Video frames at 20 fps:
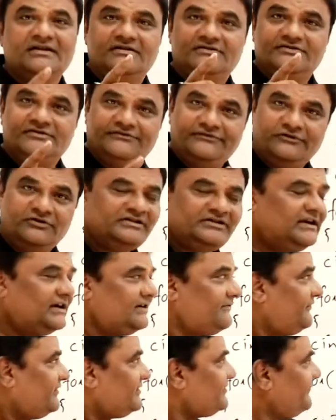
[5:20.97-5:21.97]
So for
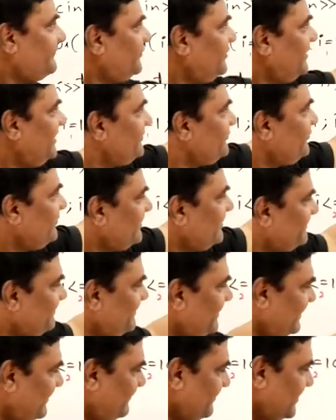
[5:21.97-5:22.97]
that, first of all, I should
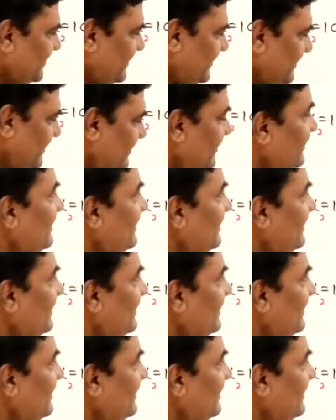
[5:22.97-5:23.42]
display number.